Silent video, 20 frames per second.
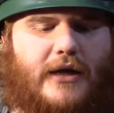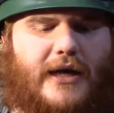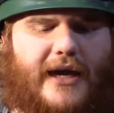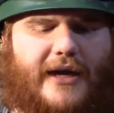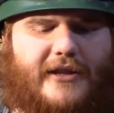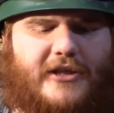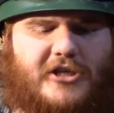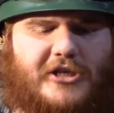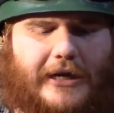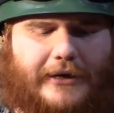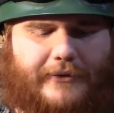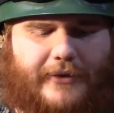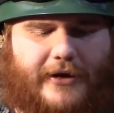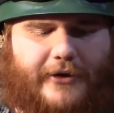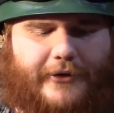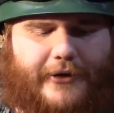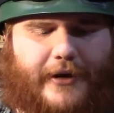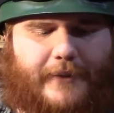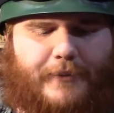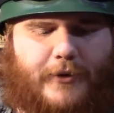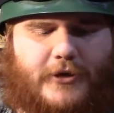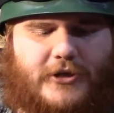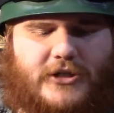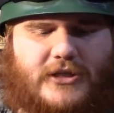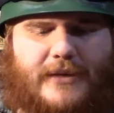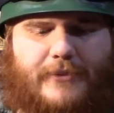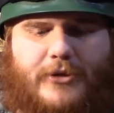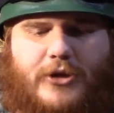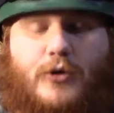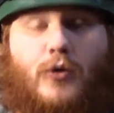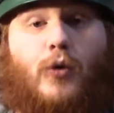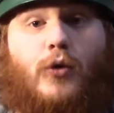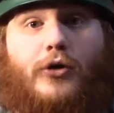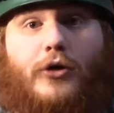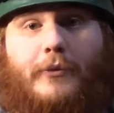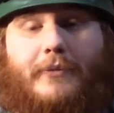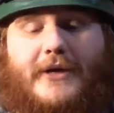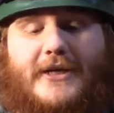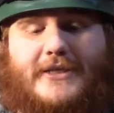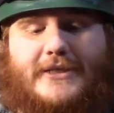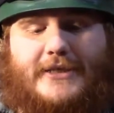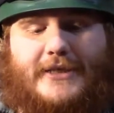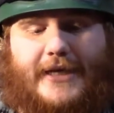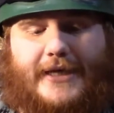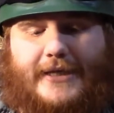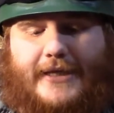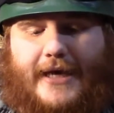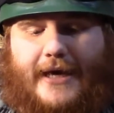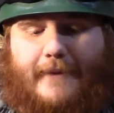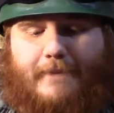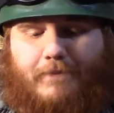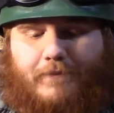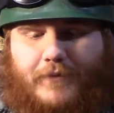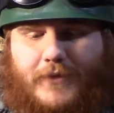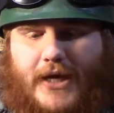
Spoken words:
kind of the generator output, just some of the cool little pieces like that.